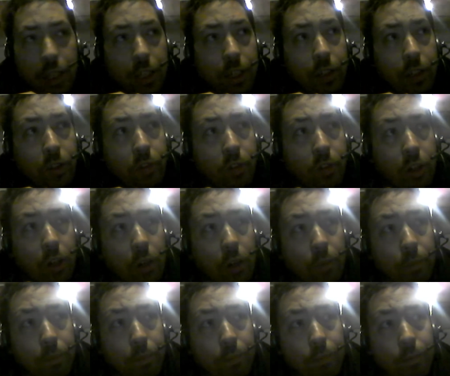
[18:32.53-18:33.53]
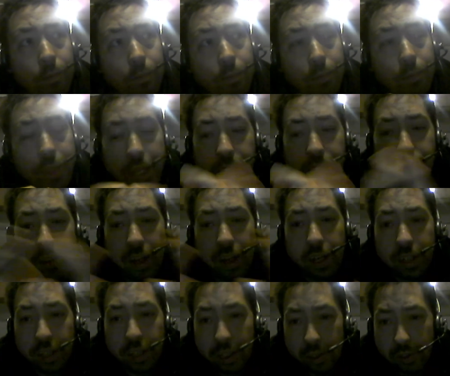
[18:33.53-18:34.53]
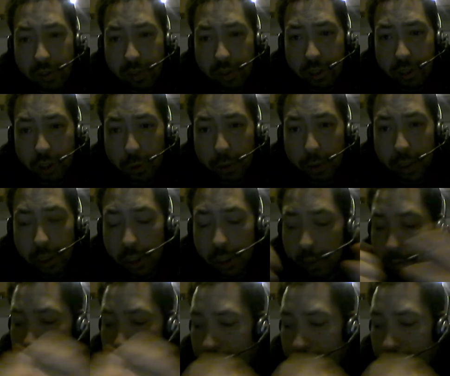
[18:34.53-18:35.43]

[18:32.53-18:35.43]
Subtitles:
So, that's the ideal situation.